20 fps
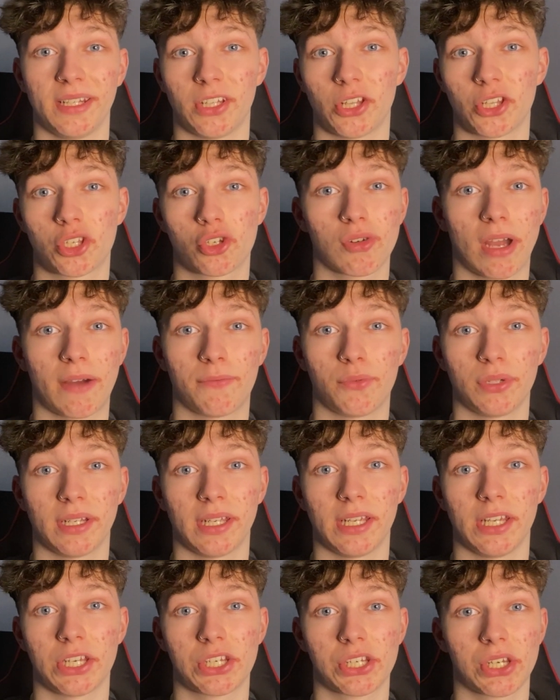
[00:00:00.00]
the travel
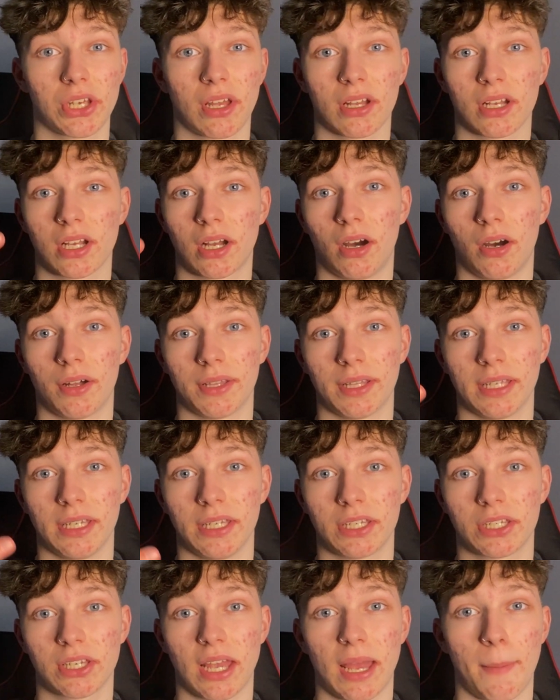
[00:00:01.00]
niche, car
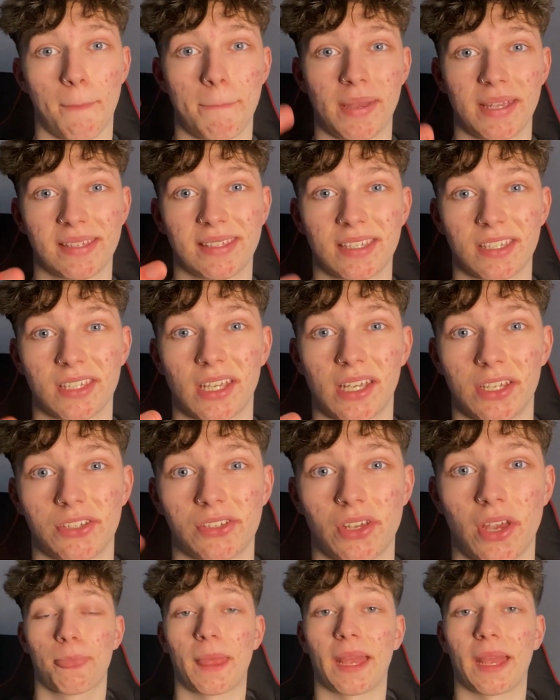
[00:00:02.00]
niche and business niche.